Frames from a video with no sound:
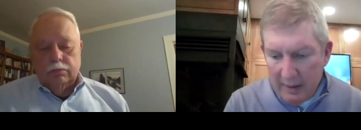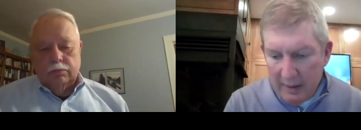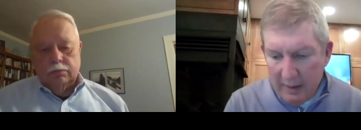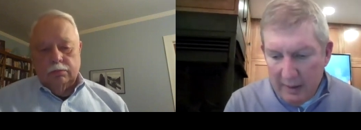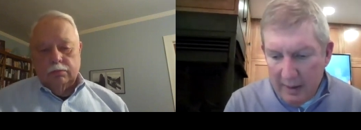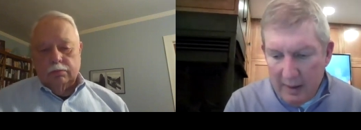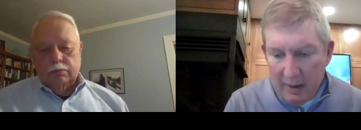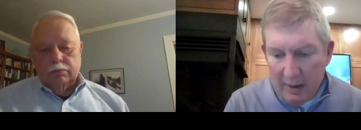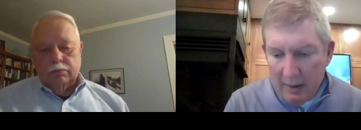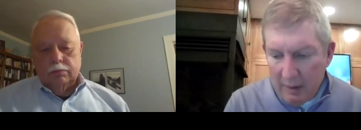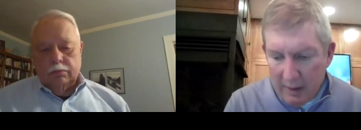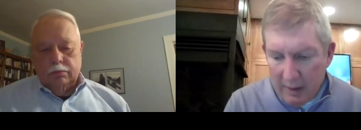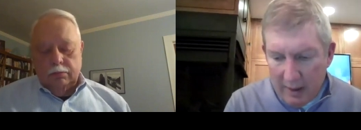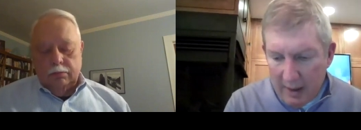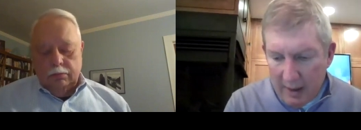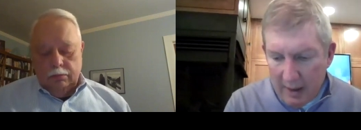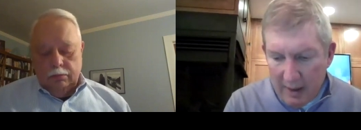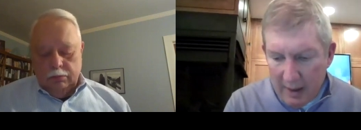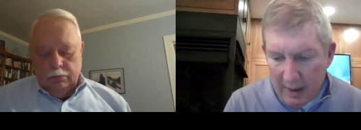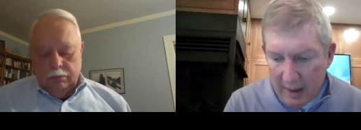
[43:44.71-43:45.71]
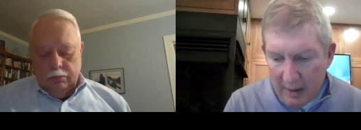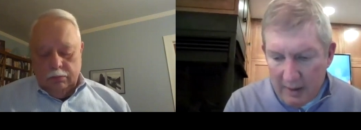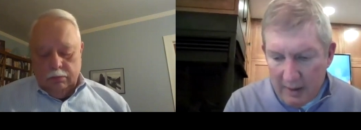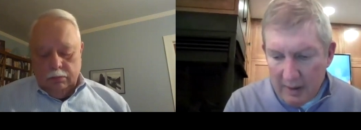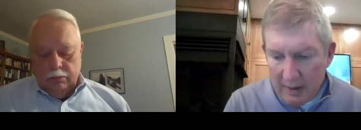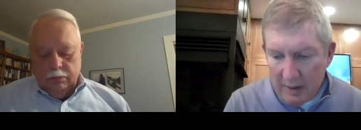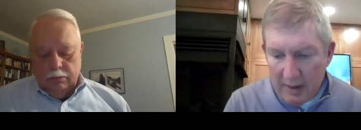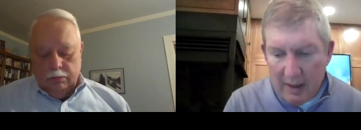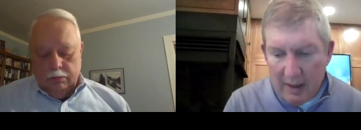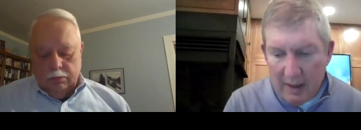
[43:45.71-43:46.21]
Speaker 1: you know, I, I
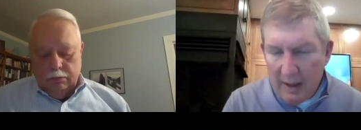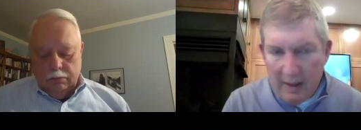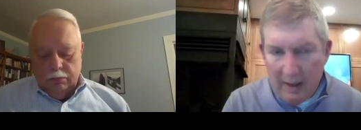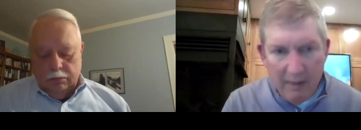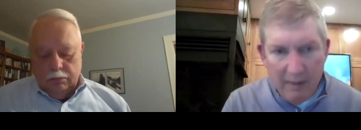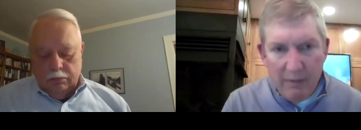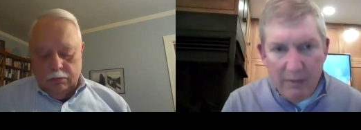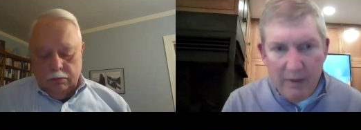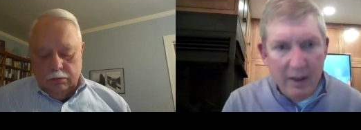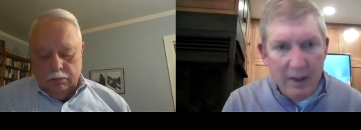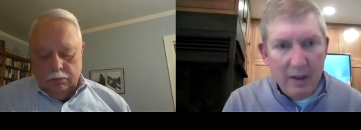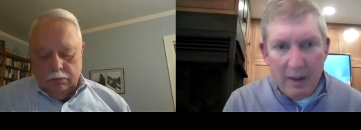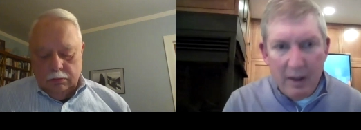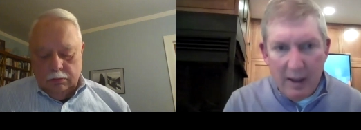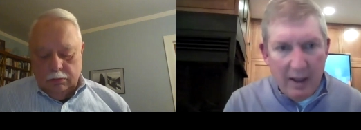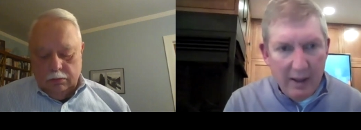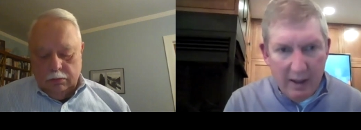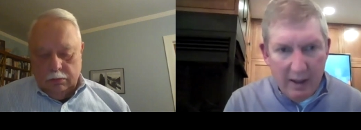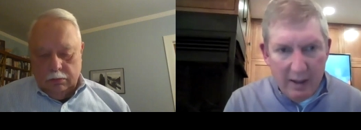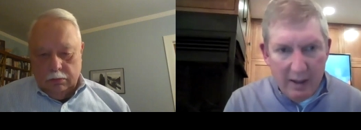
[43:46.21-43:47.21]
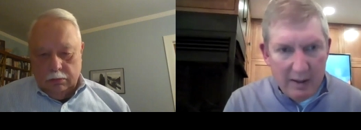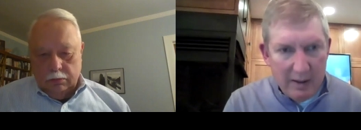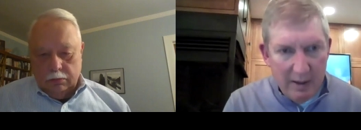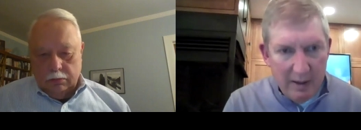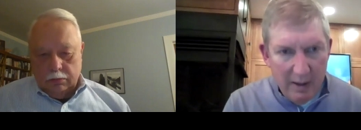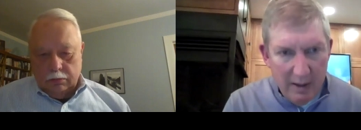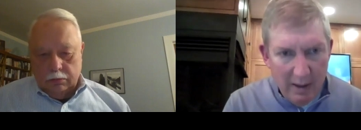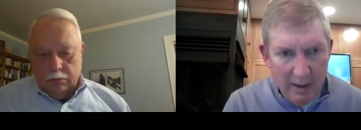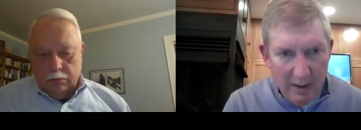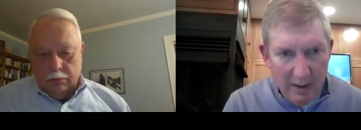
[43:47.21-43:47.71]
just, I, I feel like it's,
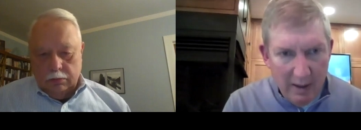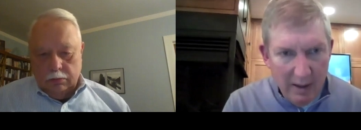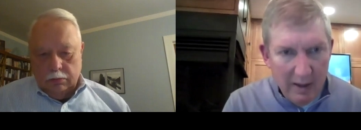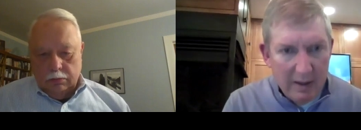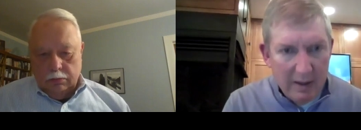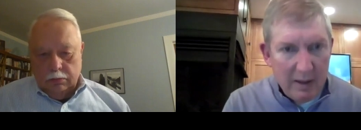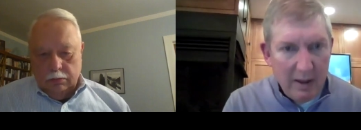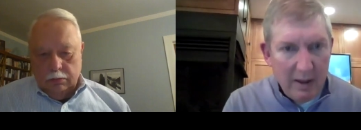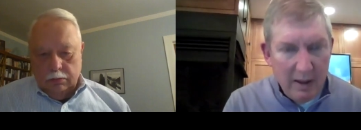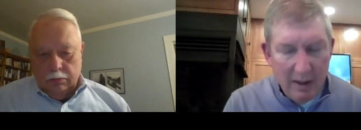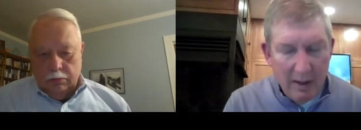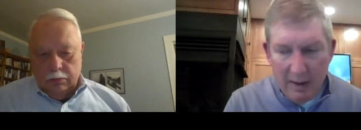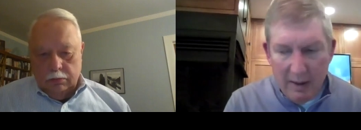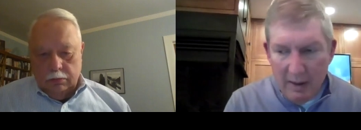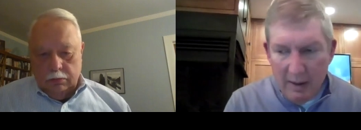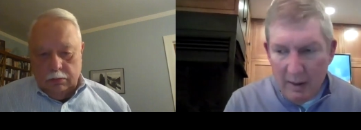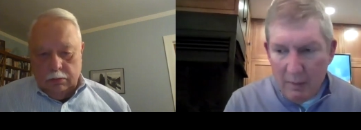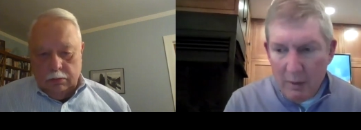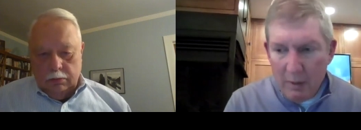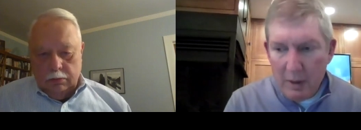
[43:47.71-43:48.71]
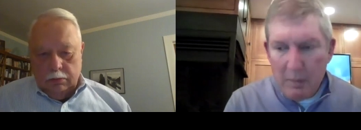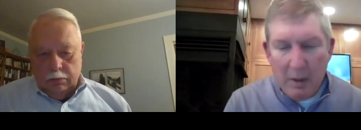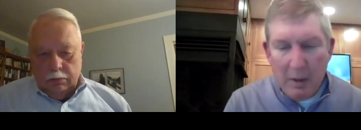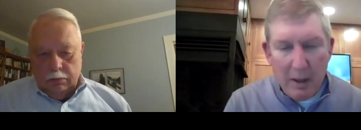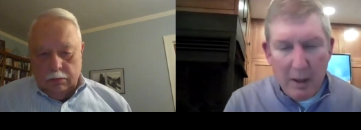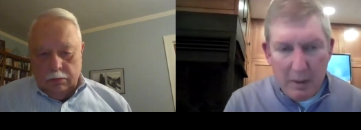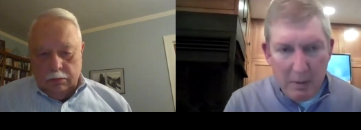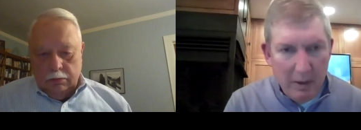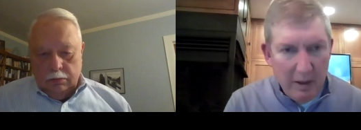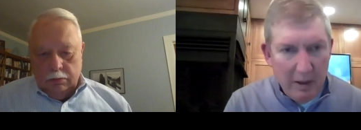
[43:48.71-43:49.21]
it's a
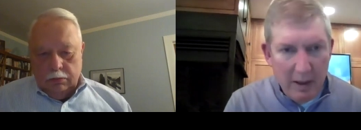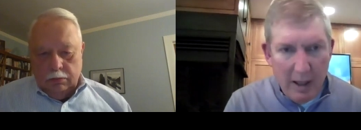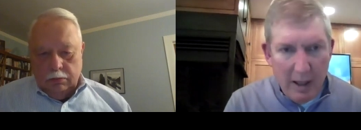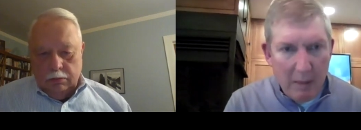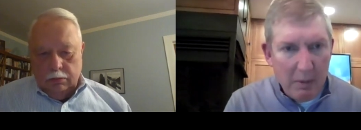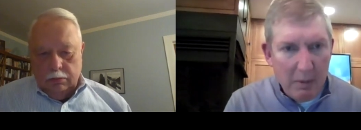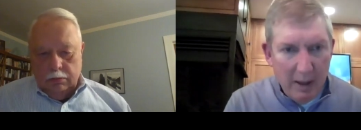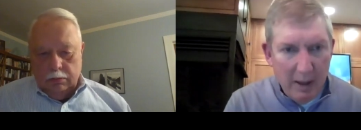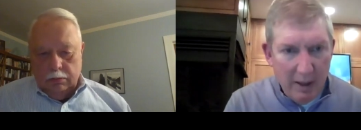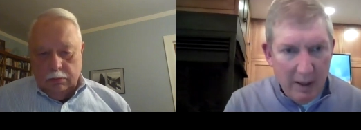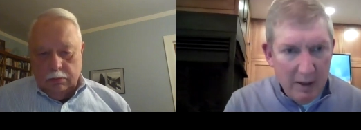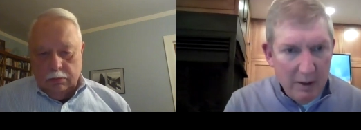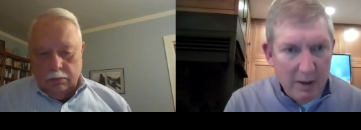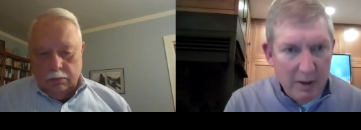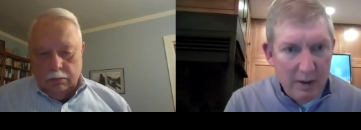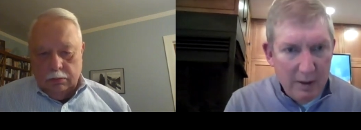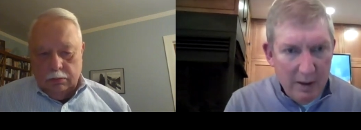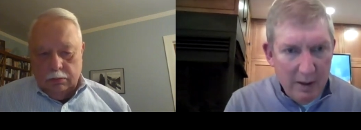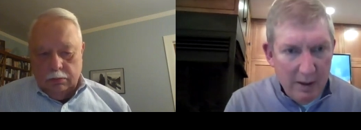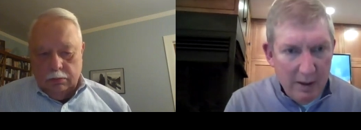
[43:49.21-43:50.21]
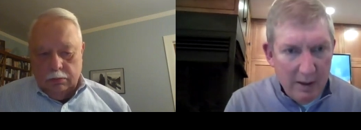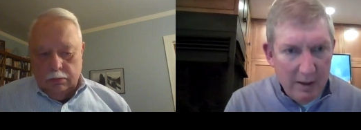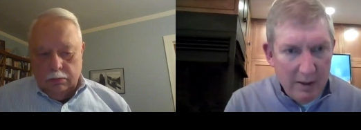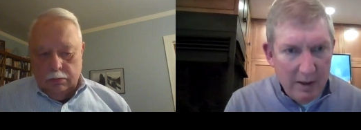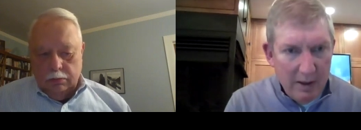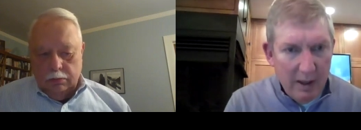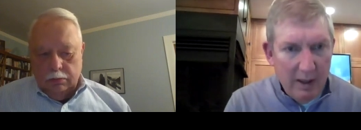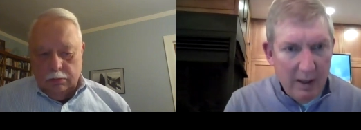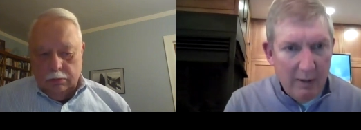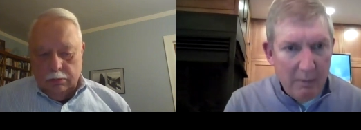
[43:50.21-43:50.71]
responsibility and obligation to, to
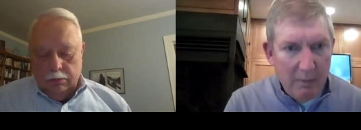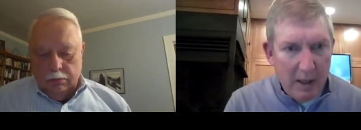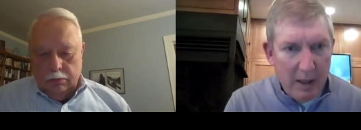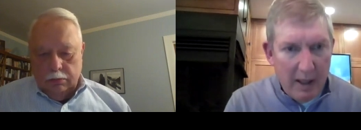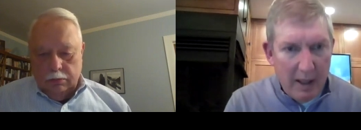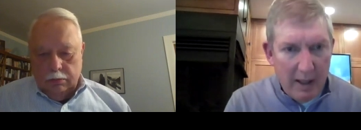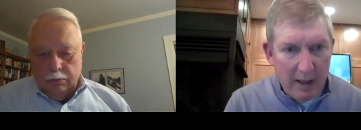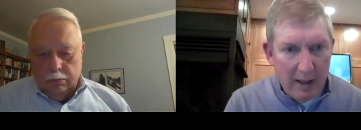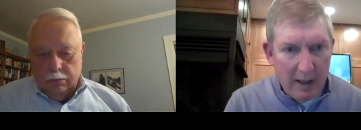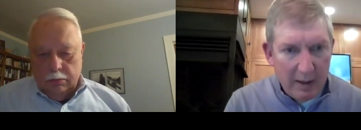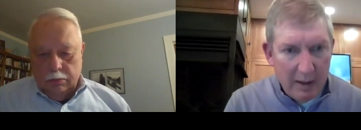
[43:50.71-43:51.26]
give back.